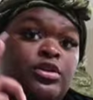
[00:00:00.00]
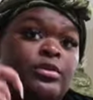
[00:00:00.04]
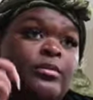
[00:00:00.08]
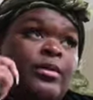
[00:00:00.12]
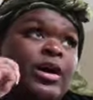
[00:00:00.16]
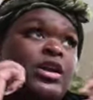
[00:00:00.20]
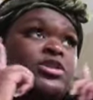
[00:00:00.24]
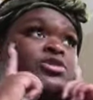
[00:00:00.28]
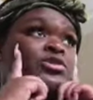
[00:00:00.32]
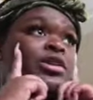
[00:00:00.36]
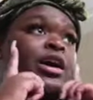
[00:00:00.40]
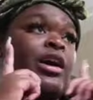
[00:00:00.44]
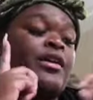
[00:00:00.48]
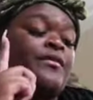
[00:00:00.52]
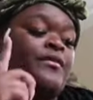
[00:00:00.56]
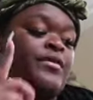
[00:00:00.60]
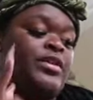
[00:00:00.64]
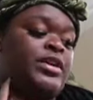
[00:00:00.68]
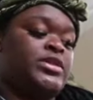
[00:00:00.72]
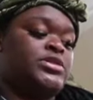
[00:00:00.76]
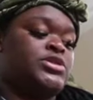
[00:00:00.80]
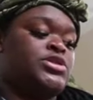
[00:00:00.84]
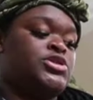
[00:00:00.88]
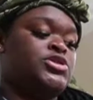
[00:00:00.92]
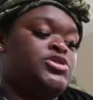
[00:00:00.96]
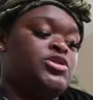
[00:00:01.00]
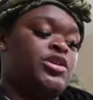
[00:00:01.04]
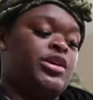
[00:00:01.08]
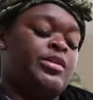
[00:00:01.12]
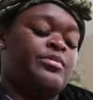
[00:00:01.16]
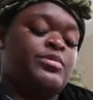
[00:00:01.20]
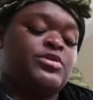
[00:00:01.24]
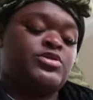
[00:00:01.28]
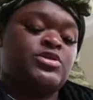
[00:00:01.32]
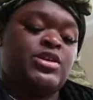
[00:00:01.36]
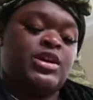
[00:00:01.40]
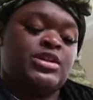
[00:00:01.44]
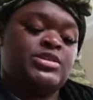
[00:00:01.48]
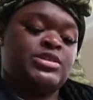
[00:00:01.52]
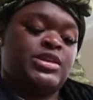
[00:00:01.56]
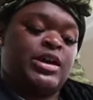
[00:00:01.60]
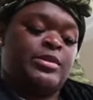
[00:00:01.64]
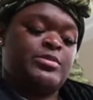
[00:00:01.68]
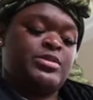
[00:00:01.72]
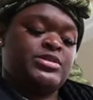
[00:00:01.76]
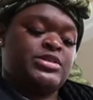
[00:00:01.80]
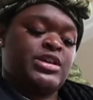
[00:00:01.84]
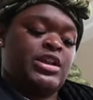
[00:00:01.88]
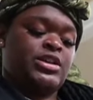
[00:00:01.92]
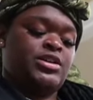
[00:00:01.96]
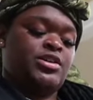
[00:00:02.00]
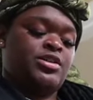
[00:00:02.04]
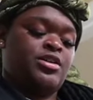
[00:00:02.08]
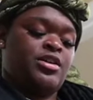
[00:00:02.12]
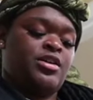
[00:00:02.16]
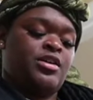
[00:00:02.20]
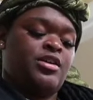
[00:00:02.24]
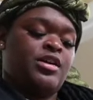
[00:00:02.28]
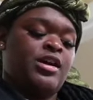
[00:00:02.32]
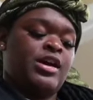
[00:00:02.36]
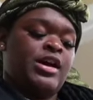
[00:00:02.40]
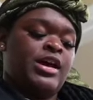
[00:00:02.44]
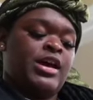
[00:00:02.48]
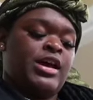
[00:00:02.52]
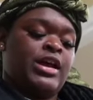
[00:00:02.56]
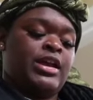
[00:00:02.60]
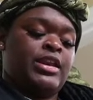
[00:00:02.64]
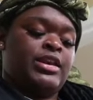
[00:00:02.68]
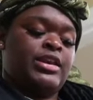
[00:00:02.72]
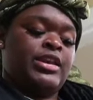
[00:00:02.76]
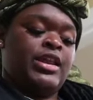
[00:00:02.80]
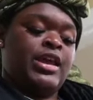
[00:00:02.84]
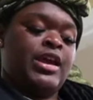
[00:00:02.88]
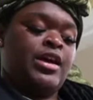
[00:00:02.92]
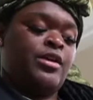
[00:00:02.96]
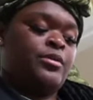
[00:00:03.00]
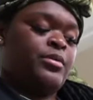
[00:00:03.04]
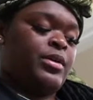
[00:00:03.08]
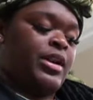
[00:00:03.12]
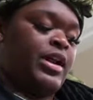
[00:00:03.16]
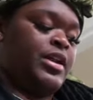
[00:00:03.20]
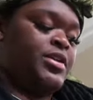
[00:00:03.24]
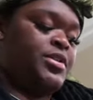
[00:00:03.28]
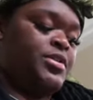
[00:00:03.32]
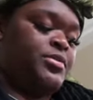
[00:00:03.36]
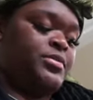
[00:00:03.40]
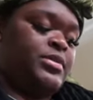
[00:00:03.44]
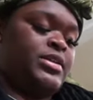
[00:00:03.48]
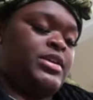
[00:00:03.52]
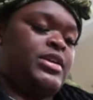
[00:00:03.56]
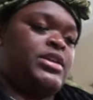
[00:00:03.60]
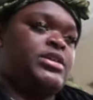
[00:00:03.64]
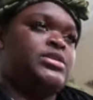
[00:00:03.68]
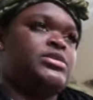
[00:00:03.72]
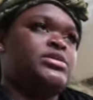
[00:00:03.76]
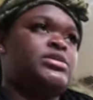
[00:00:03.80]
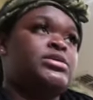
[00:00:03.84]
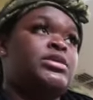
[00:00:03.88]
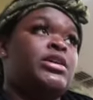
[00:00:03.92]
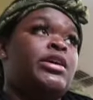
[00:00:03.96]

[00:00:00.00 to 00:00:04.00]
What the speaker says: on my dry face, cause y'all, I be telling y'all, now what I do is,